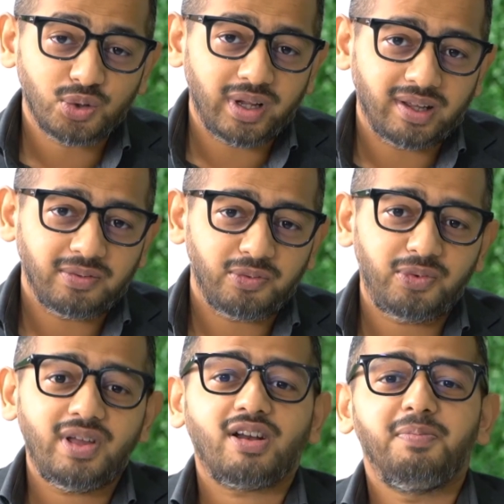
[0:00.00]
today,
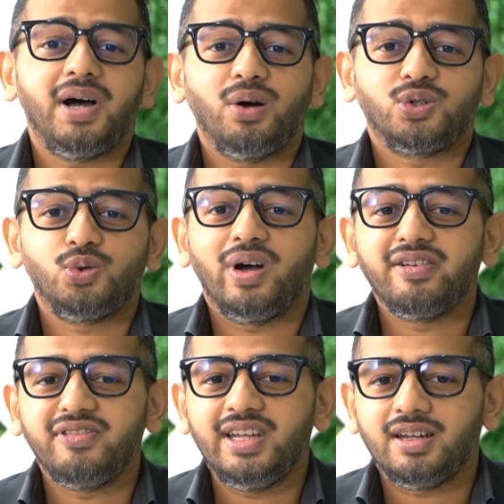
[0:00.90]
we are about to
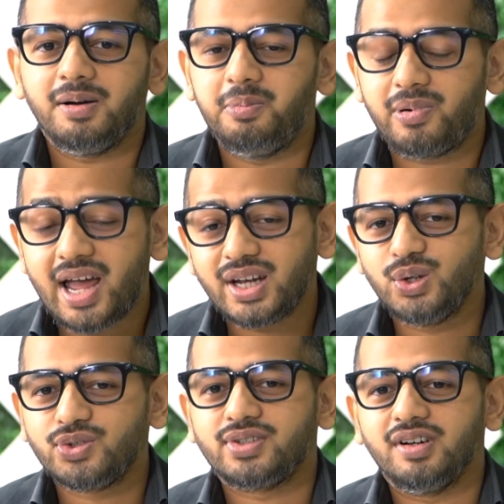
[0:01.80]
unveil a brand
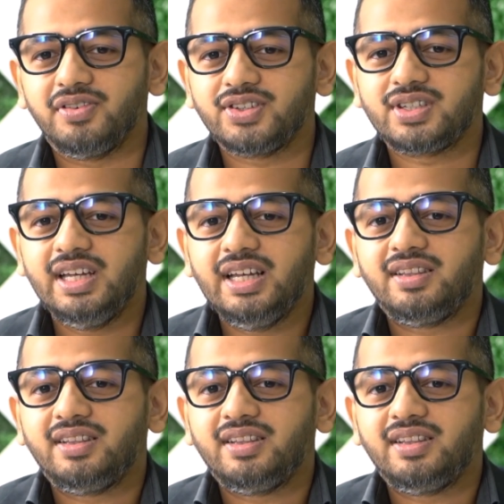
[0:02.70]
new service